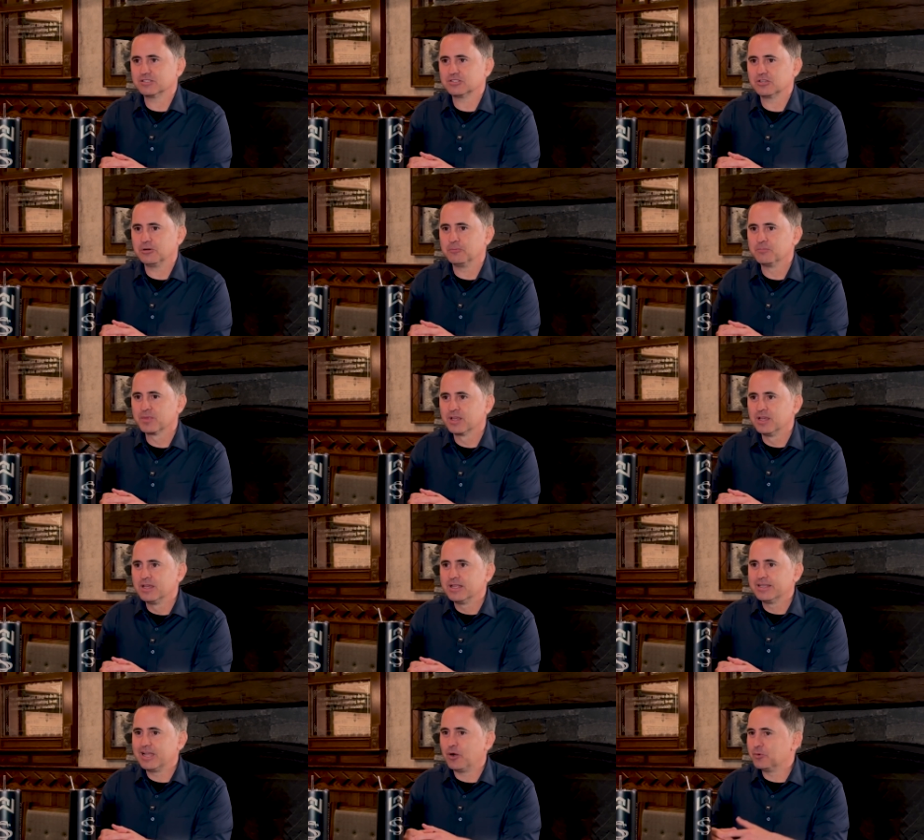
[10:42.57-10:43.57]
So
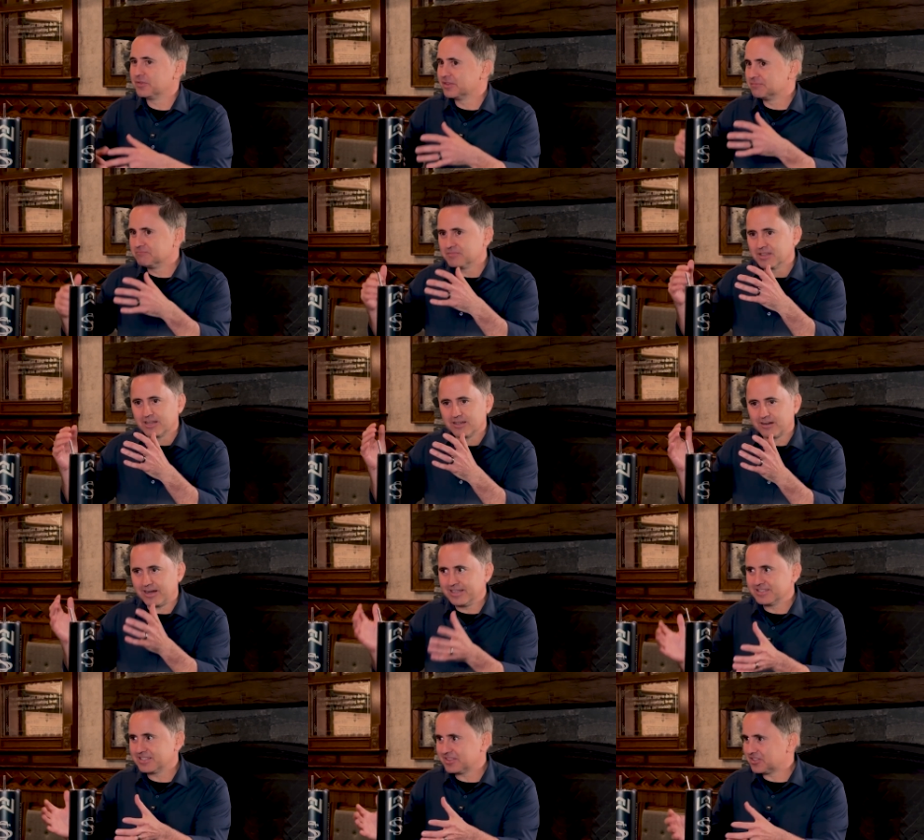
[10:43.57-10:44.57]
now when the
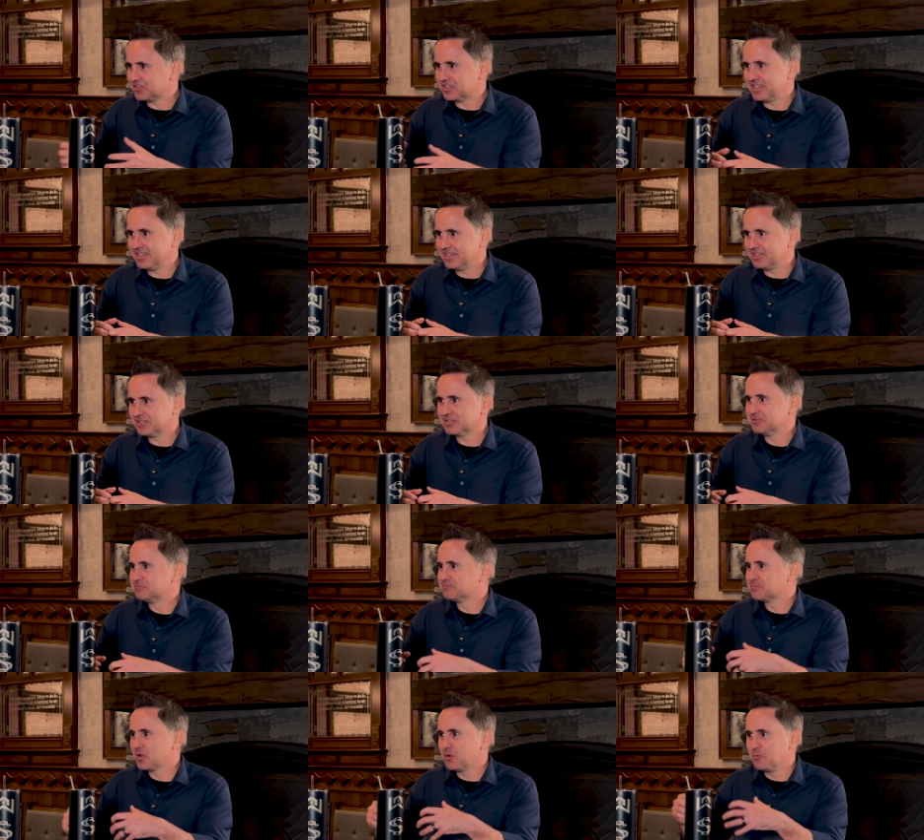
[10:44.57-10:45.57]
clients get their keys,
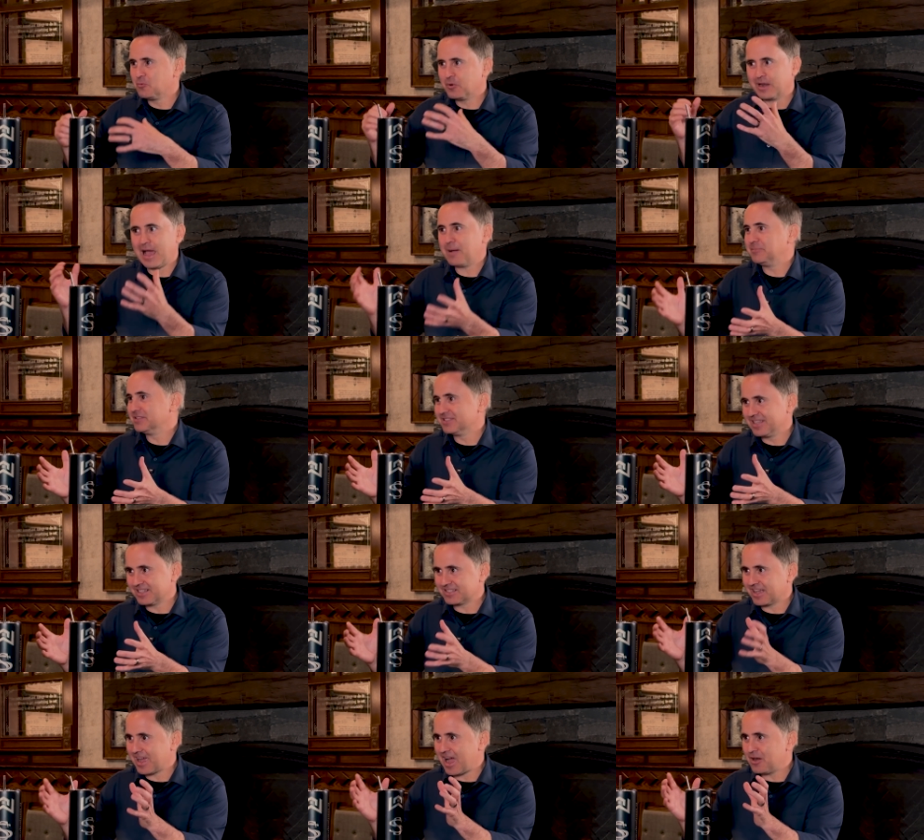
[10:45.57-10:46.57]
what happens next?
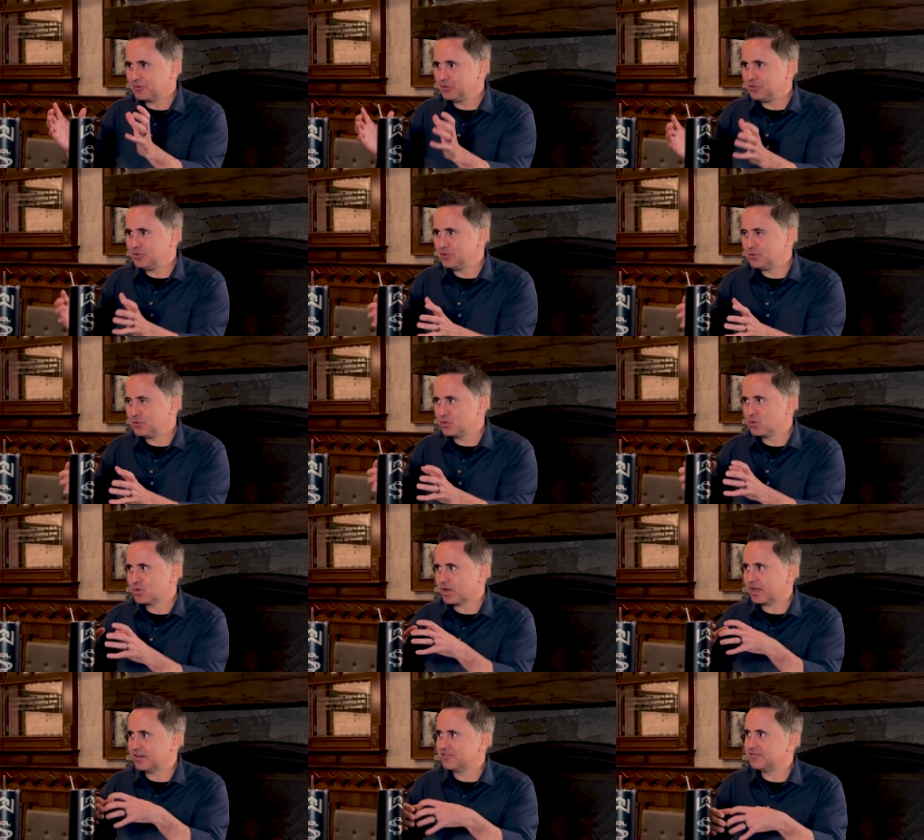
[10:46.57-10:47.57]
Like, how do you
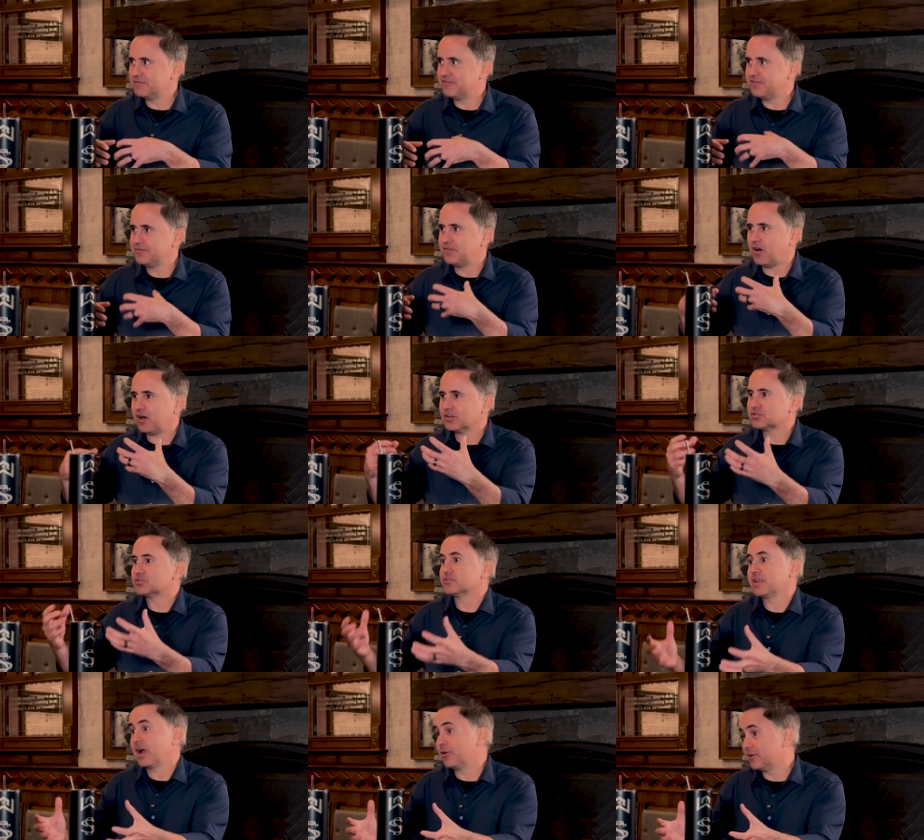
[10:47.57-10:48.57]
kind of
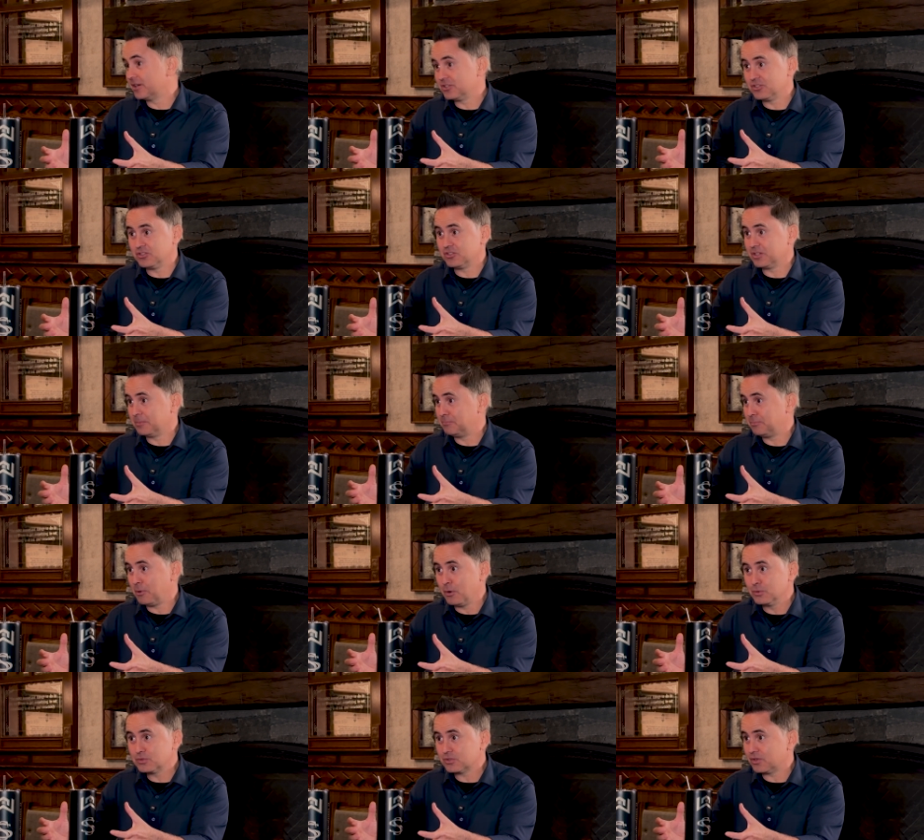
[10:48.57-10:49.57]
foster that relationship
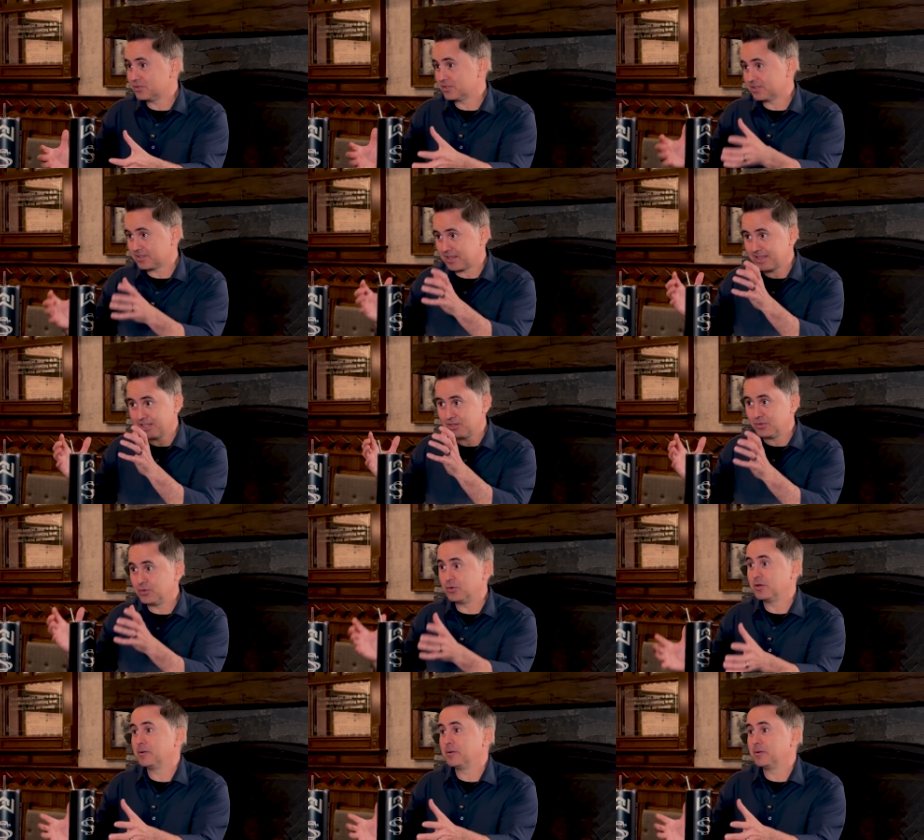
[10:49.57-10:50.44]
post-closings? I think you do an